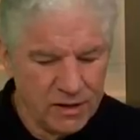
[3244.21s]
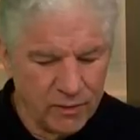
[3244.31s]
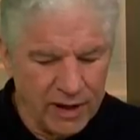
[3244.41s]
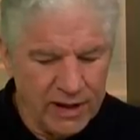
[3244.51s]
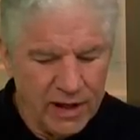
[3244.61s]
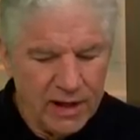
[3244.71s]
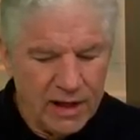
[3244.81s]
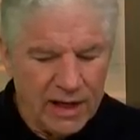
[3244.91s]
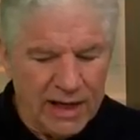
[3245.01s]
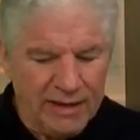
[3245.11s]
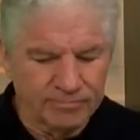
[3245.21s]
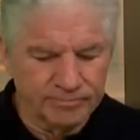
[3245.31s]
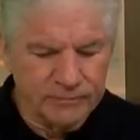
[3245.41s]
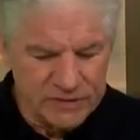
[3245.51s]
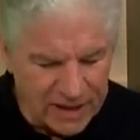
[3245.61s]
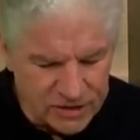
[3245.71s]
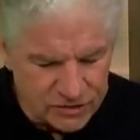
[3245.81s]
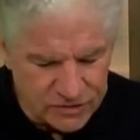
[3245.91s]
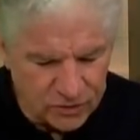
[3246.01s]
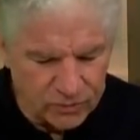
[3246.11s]
right? Because um, I
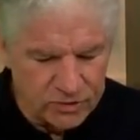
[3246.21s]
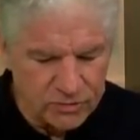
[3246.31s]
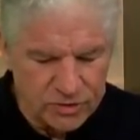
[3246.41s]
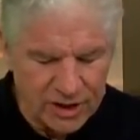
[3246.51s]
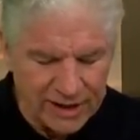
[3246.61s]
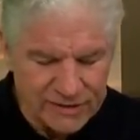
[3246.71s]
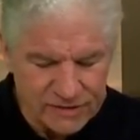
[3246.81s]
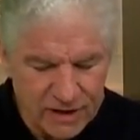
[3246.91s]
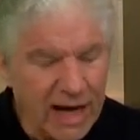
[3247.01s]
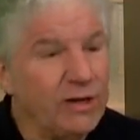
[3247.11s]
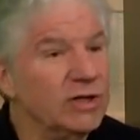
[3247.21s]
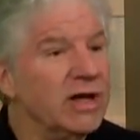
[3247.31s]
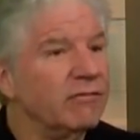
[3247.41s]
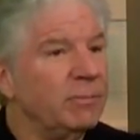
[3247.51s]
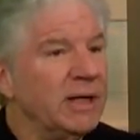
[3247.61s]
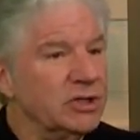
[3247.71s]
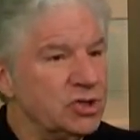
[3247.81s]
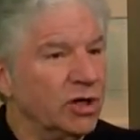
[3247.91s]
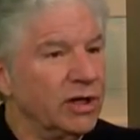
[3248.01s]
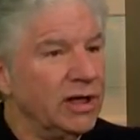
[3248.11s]
just don't do shots. I could never be a
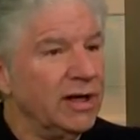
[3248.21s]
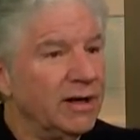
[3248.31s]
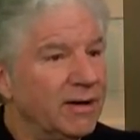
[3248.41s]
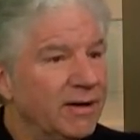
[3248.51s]
junkie.